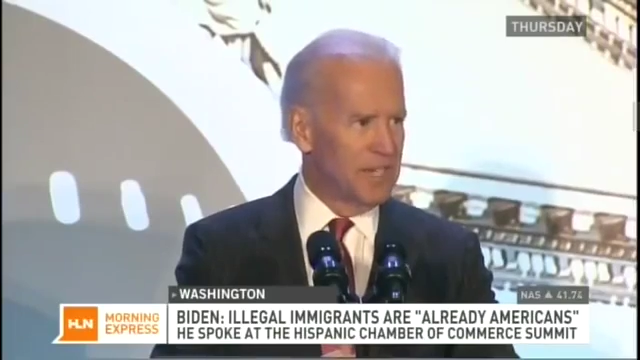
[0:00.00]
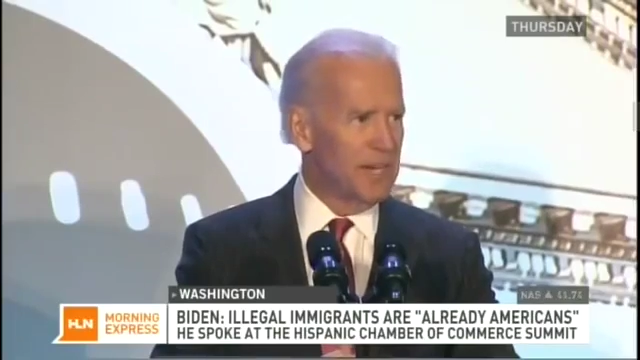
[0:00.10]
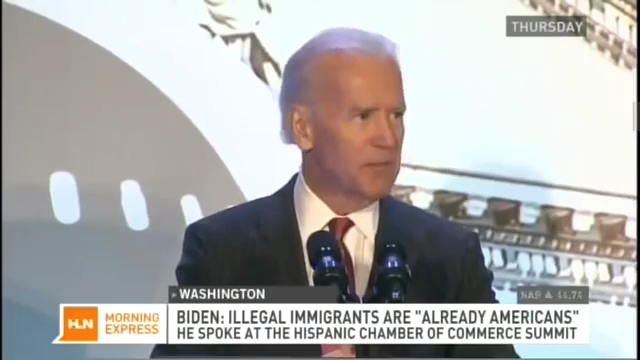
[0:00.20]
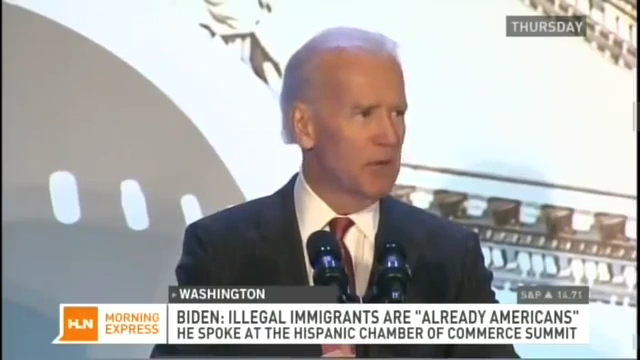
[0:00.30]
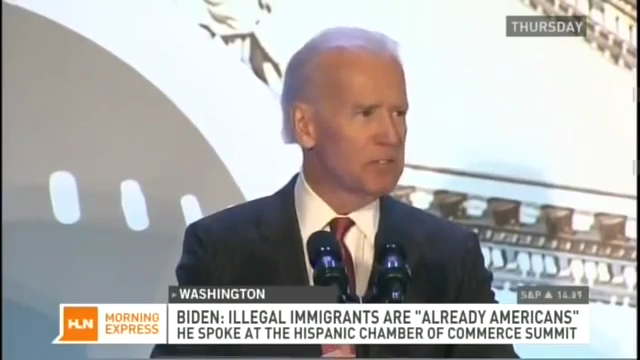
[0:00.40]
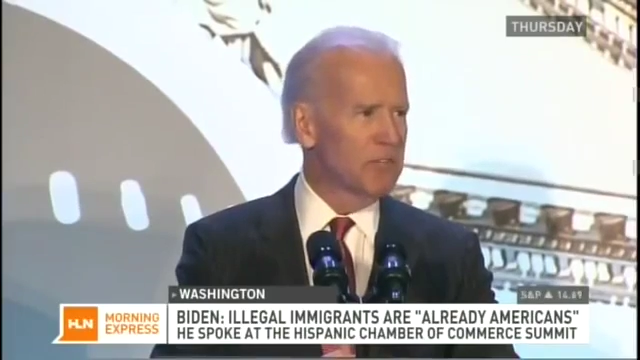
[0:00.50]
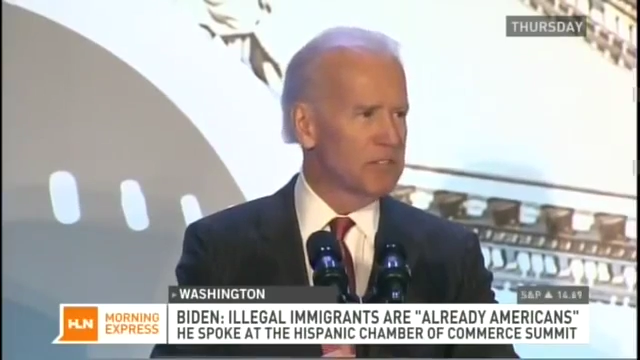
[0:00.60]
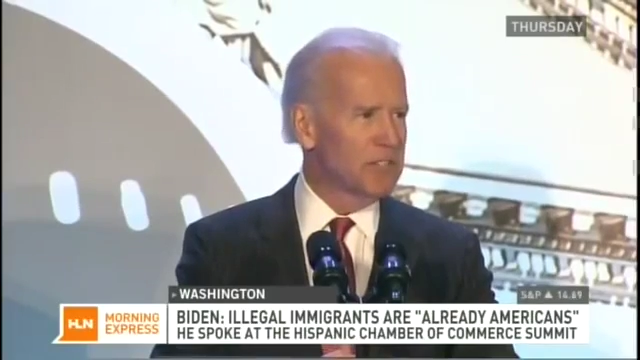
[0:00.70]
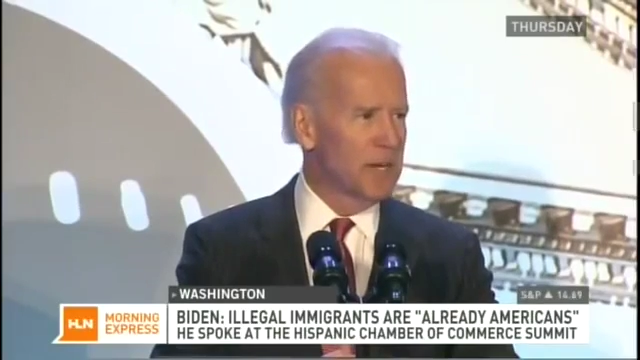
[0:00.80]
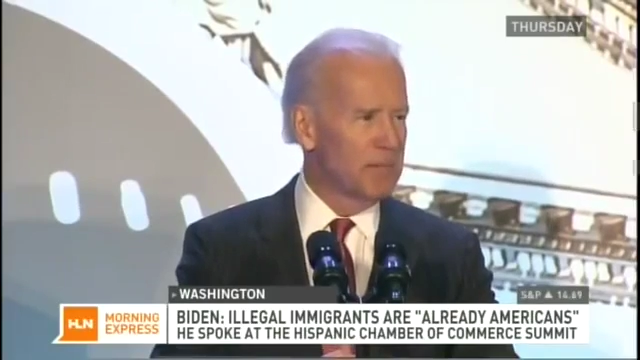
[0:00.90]
Teddy
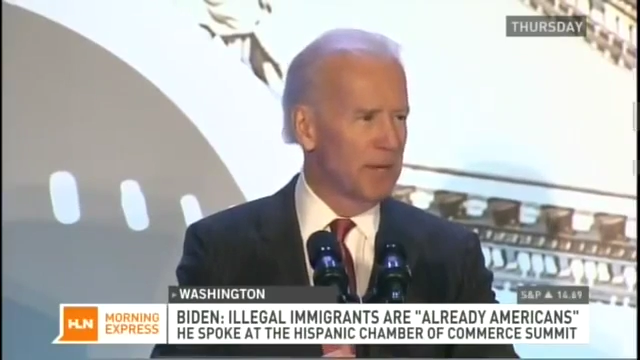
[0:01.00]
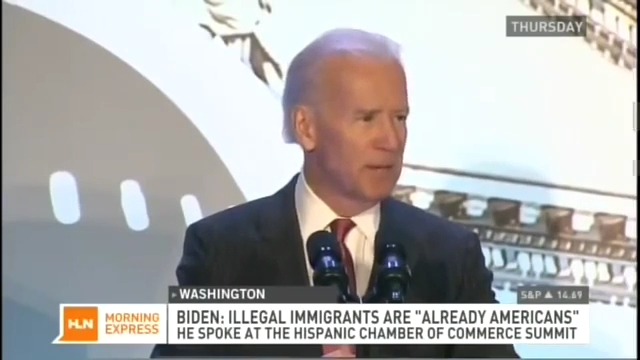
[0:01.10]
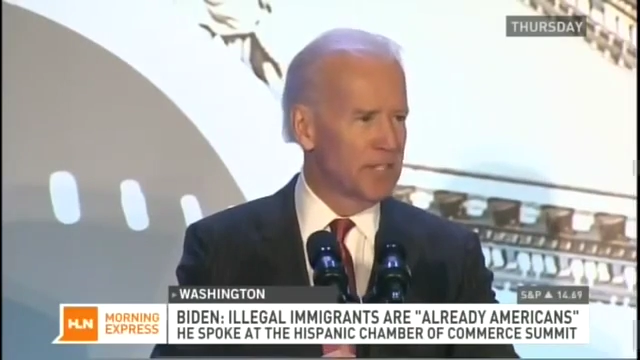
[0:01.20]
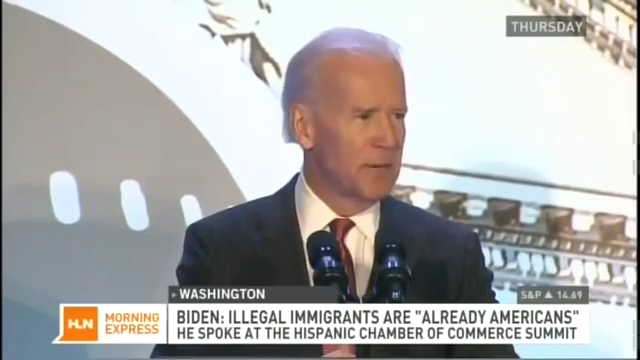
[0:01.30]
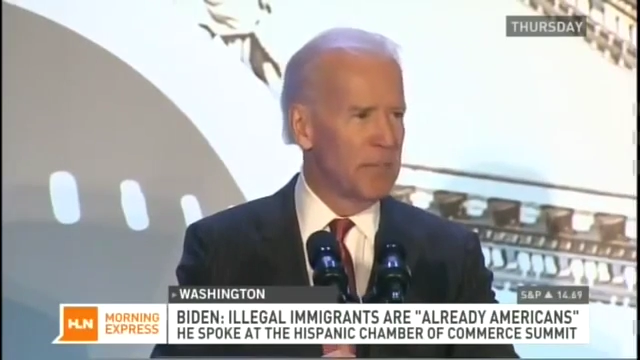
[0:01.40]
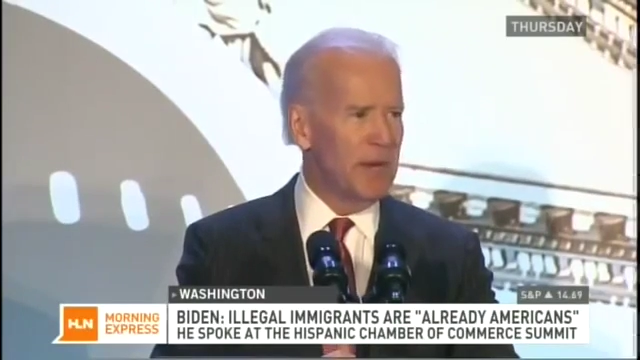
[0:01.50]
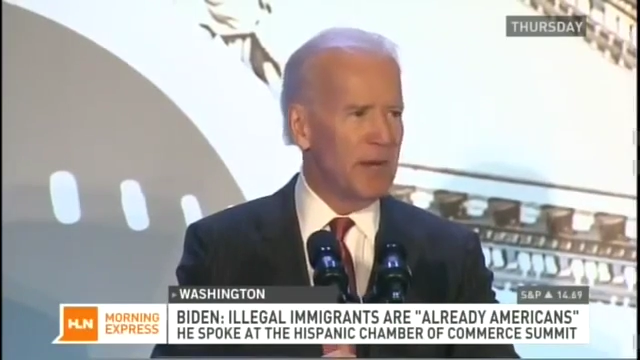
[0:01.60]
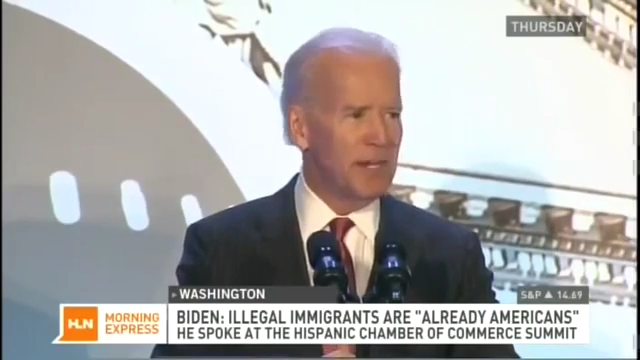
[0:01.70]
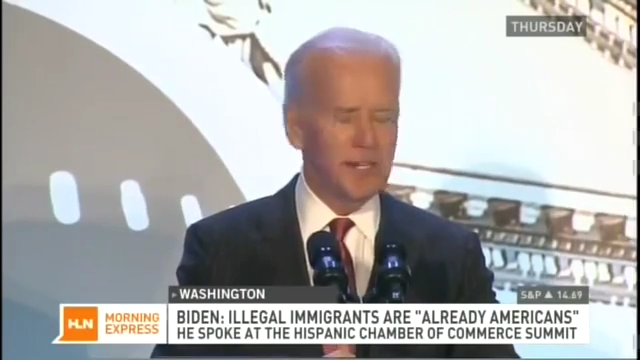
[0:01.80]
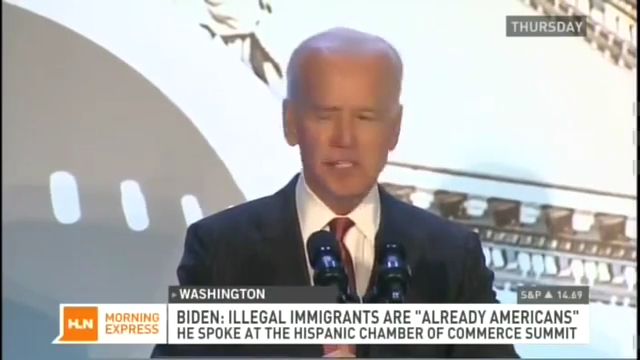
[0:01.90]
Roosevelt said it better. He said,
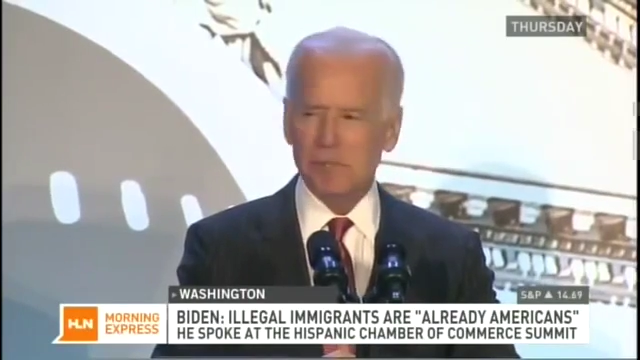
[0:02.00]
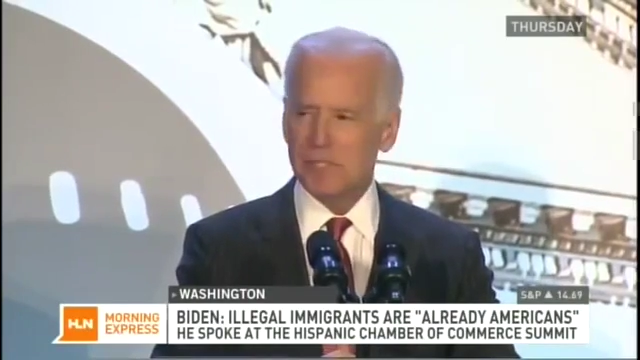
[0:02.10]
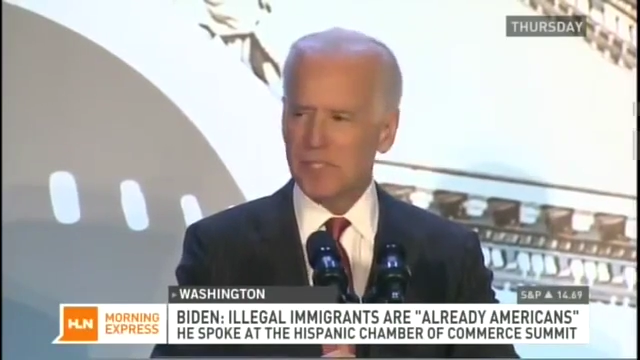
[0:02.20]
Americanism